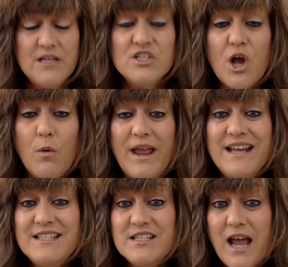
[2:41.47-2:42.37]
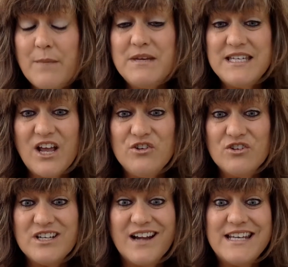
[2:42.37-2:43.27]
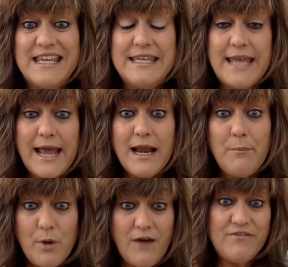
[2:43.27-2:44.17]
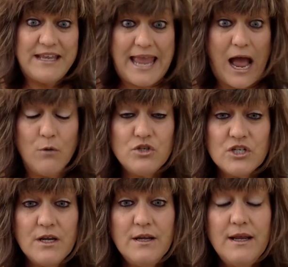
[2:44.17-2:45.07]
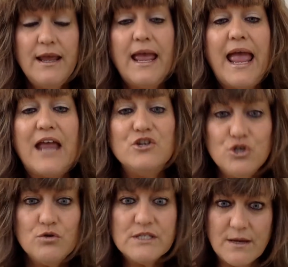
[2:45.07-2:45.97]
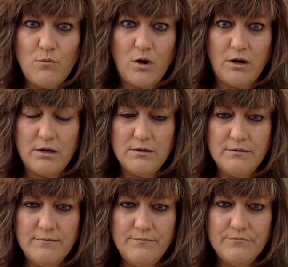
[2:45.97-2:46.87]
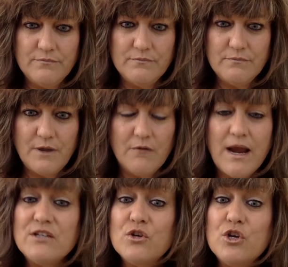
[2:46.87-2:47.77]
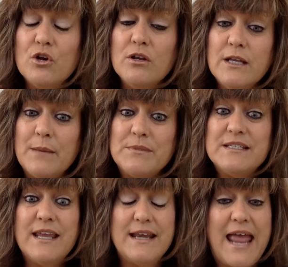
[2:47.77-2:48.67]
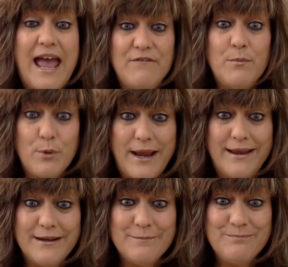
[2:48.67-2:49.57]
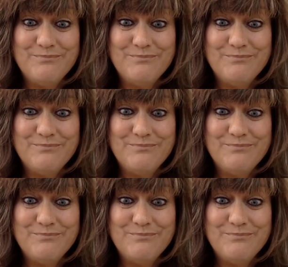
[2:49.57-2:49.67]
So it's time to tell your tongue to get up off the couch and do some work. All right, so your lips can have a break.